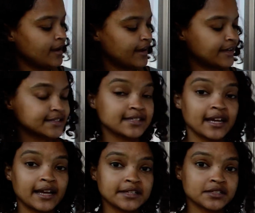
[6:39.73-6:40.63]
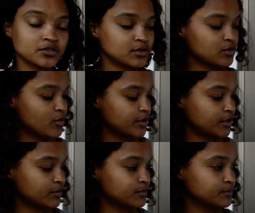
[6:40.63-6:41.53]
Este es
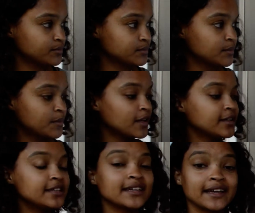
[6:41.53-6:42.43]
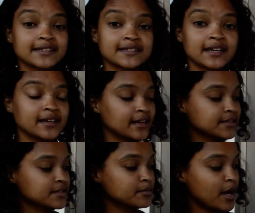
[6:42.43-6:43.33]
unicornio y este
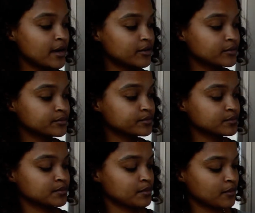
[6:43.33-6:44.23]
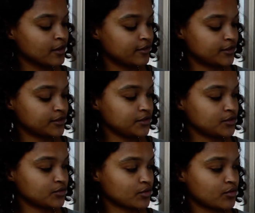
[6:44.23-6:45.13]
es caballo. This is
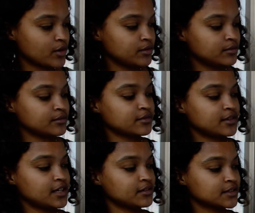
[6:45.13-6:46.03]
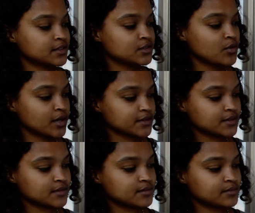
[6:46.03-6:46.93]
unicorn and this is horse.